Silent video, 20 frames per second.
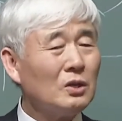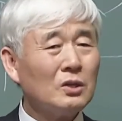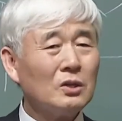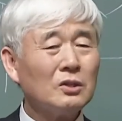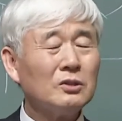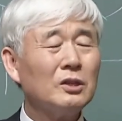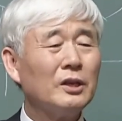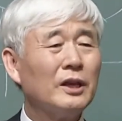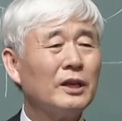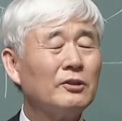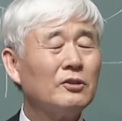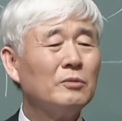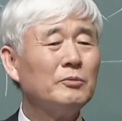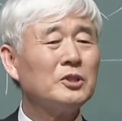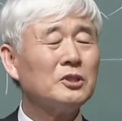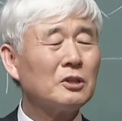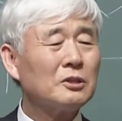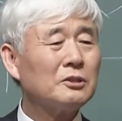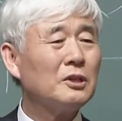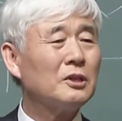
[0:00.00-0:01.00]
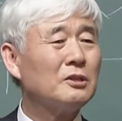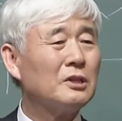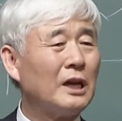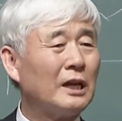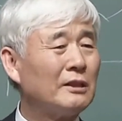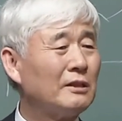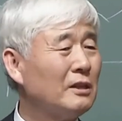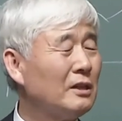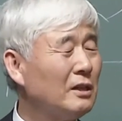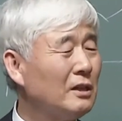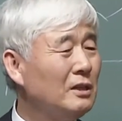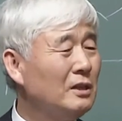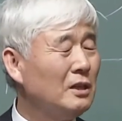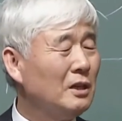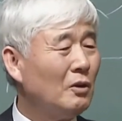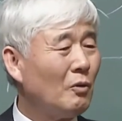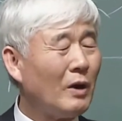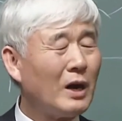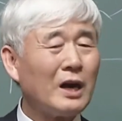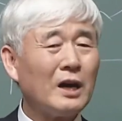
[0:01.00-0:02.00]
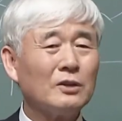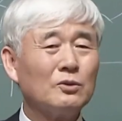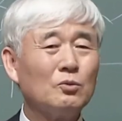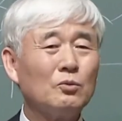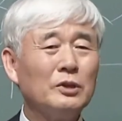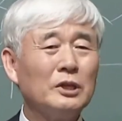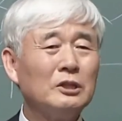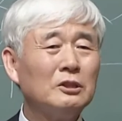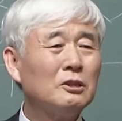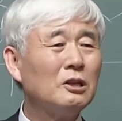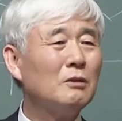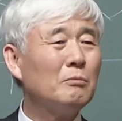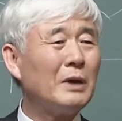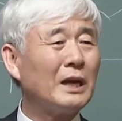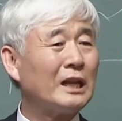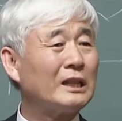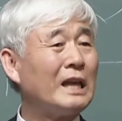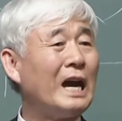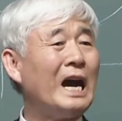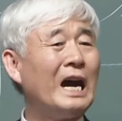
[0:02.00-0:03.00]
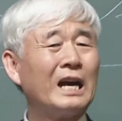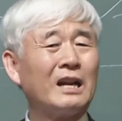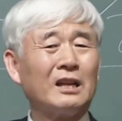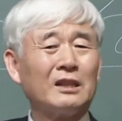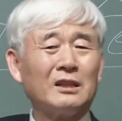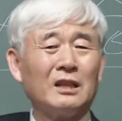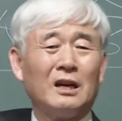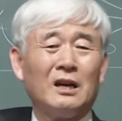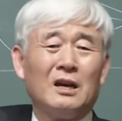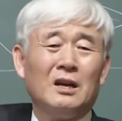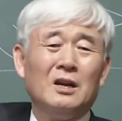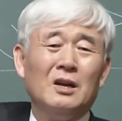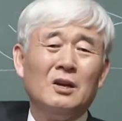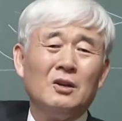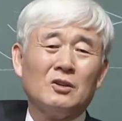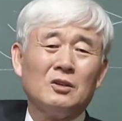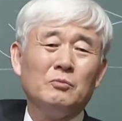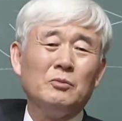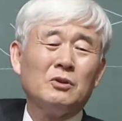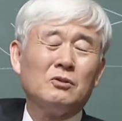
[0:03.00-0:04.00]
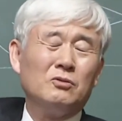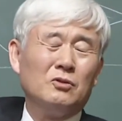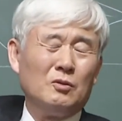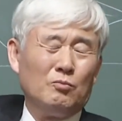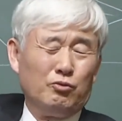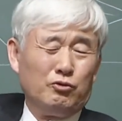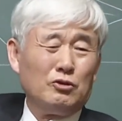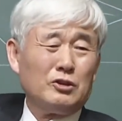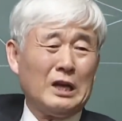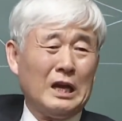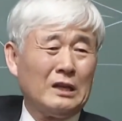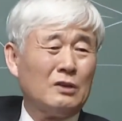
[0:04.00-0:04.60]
So, how can you learn everything in just two days at the Success Academy?